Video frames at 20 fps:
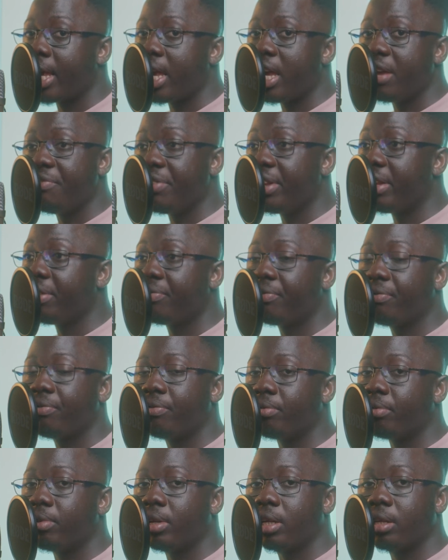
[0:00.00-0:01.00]
Even
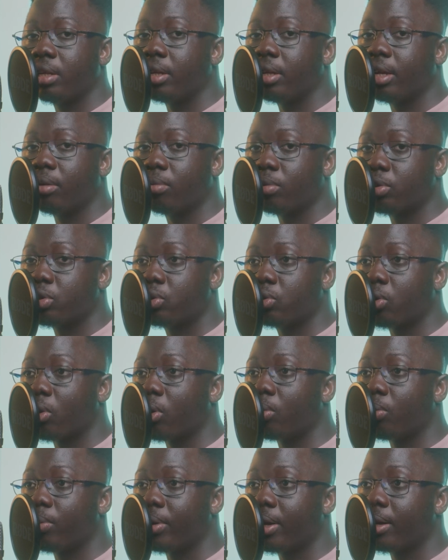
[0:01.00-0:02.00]
if it was
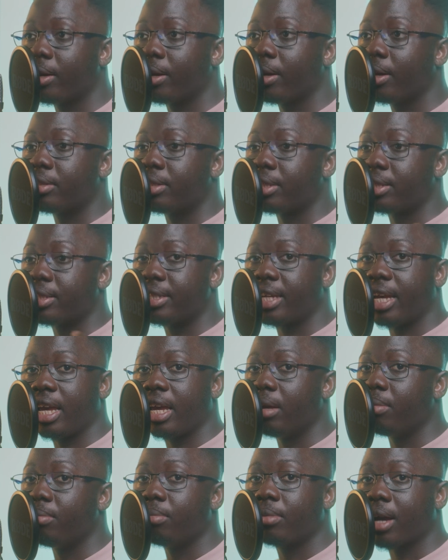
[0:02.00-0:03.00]
shot with the
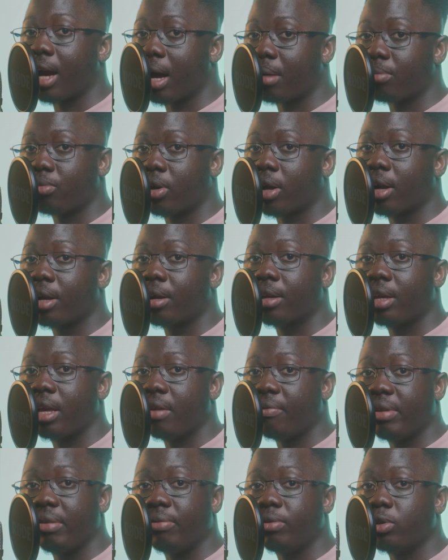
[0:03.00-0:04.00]
same camera,
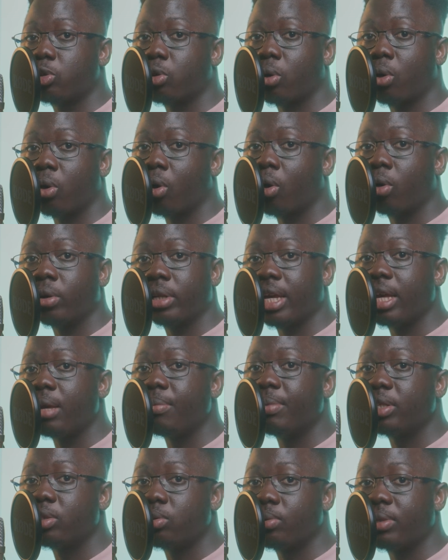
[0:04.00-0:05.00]
even if you shot all the
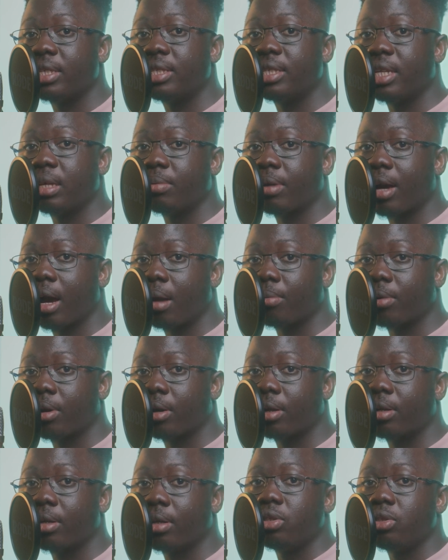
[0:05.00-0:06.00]
images with the same
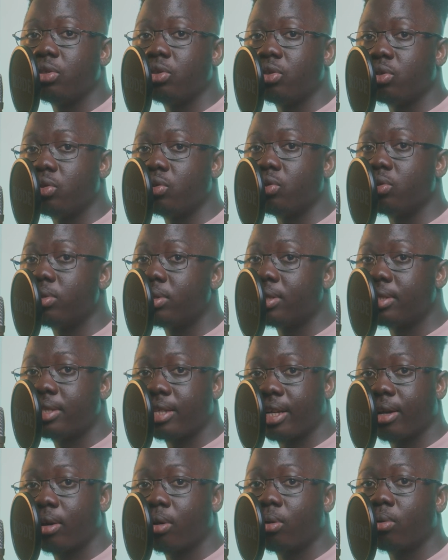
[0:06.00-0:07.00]
camera, you should
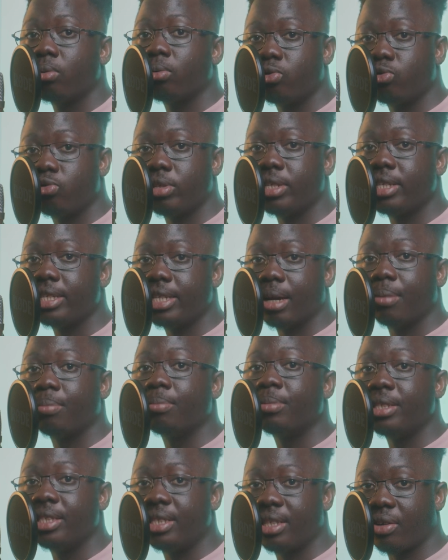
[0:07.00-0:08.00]
still treat
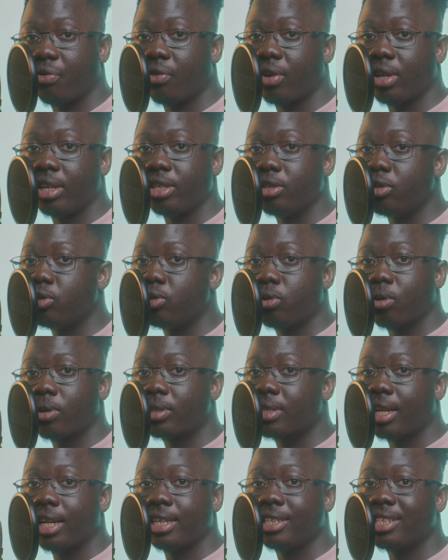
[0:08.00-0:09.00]
them differently. You should
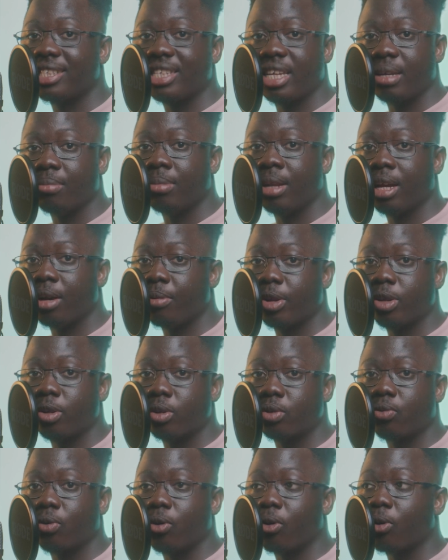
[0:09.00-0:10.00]
not select the same blur
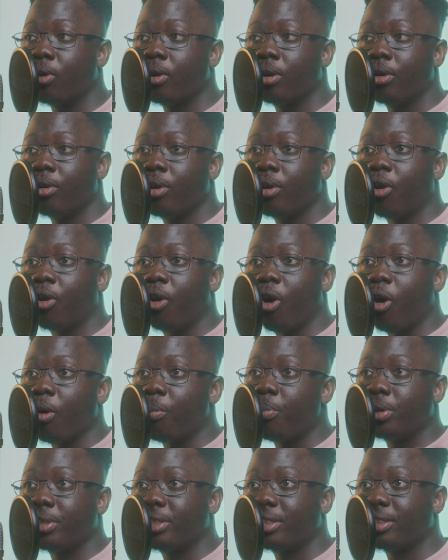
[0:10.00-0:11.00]
radius for all
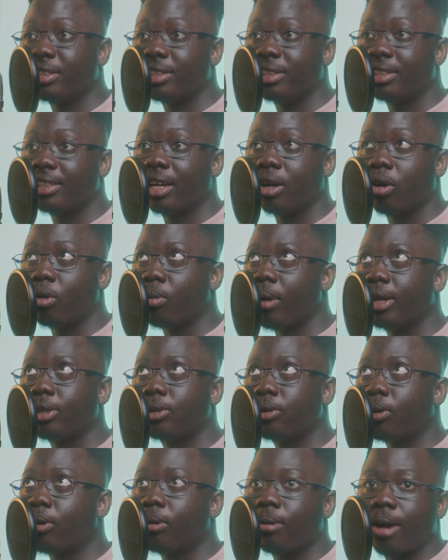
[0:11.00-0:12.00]
pictures and say, oh, I
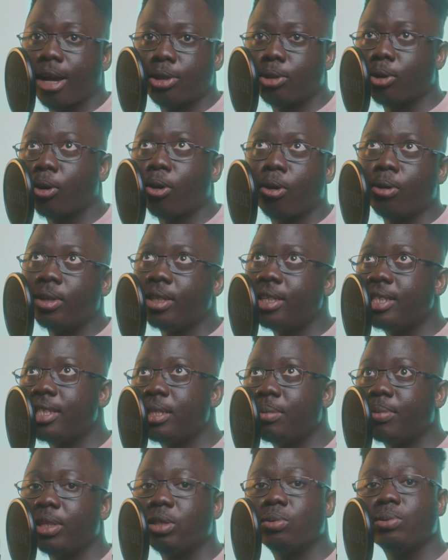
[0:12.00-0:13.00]
shot I shot all
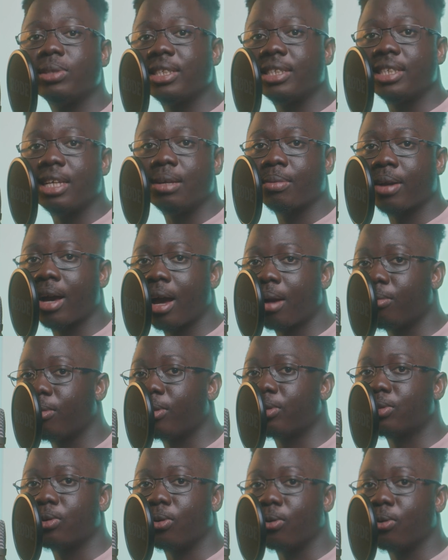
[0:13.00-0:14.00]
these images with the same
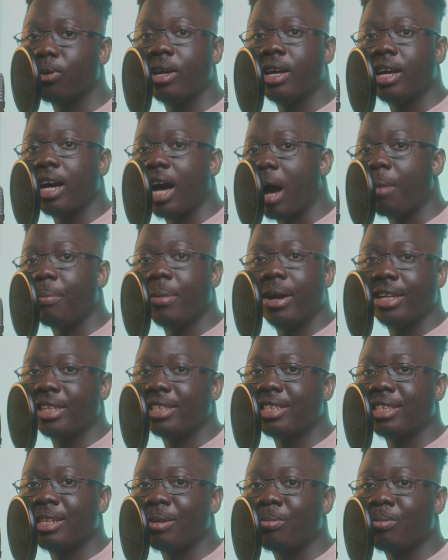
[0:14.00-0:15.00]
camera, so I'm
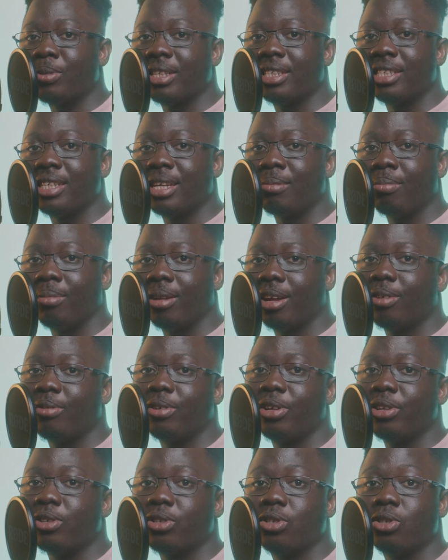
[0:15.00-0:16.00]
editing them with the same blur
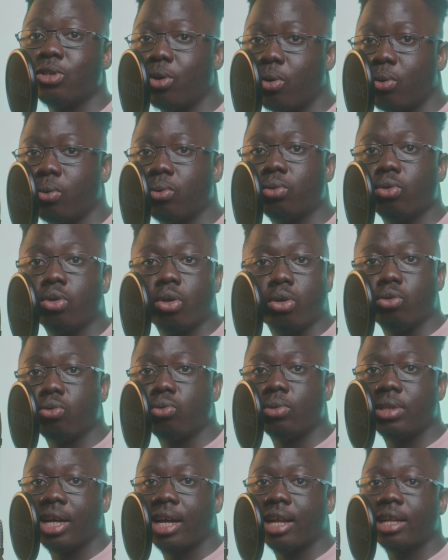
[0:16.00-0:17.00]
radius. No, don't
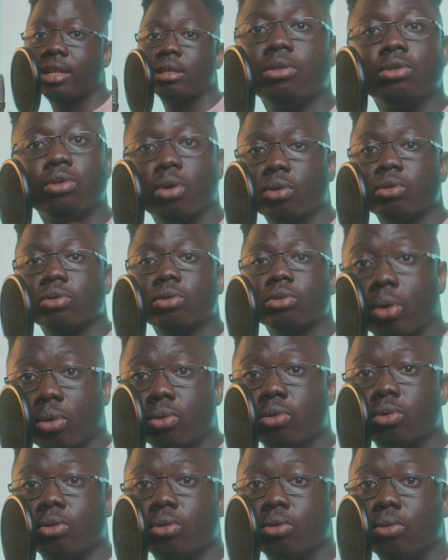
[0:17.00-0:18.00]
do that. Don't
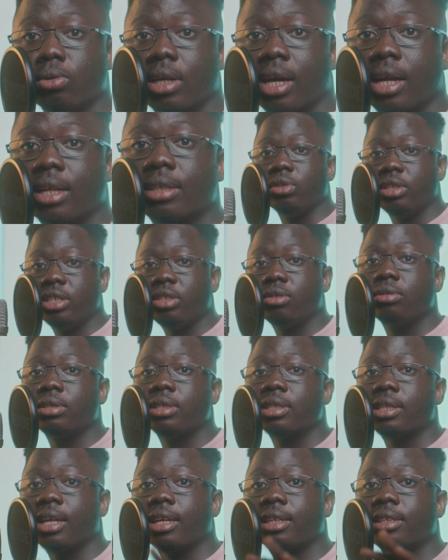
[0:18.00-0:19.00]
don't do that. You need to
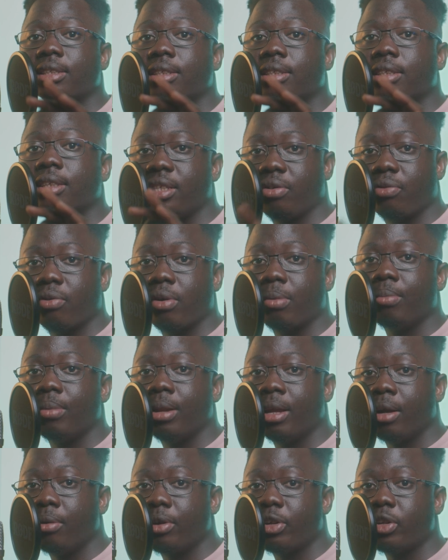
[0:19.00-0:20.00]
select different
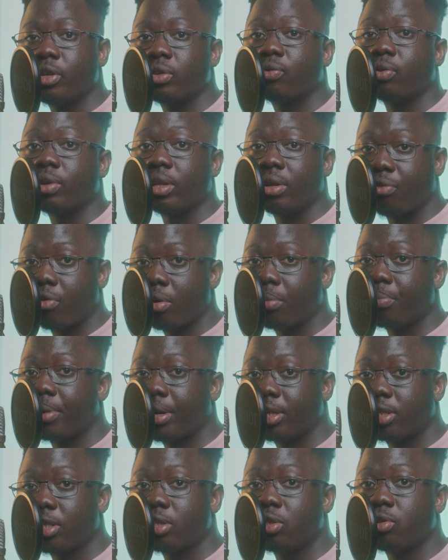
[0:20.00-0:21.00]
blur radius for different
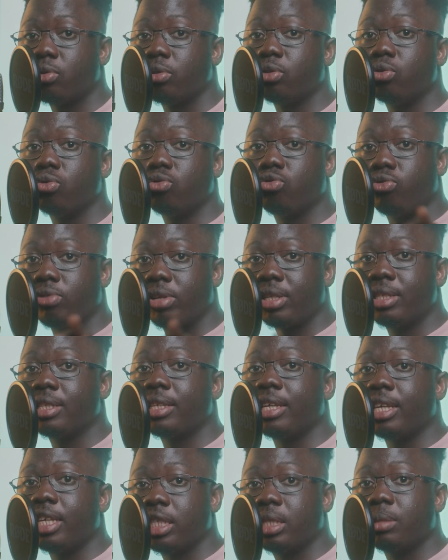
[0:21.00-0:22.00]
pictures. You need to treat
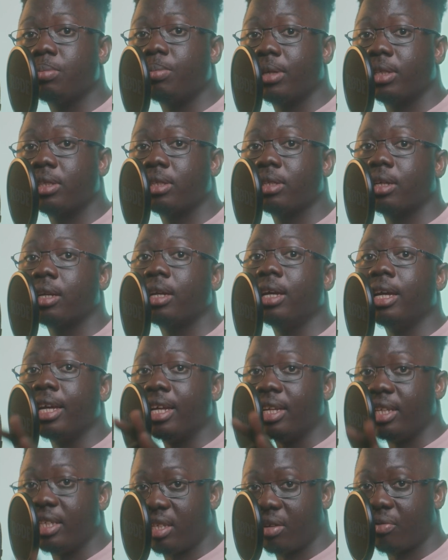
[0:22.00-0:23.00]
each picture
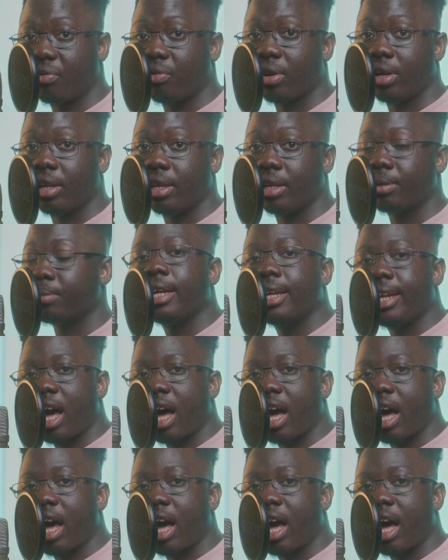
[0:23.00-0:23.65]
differently.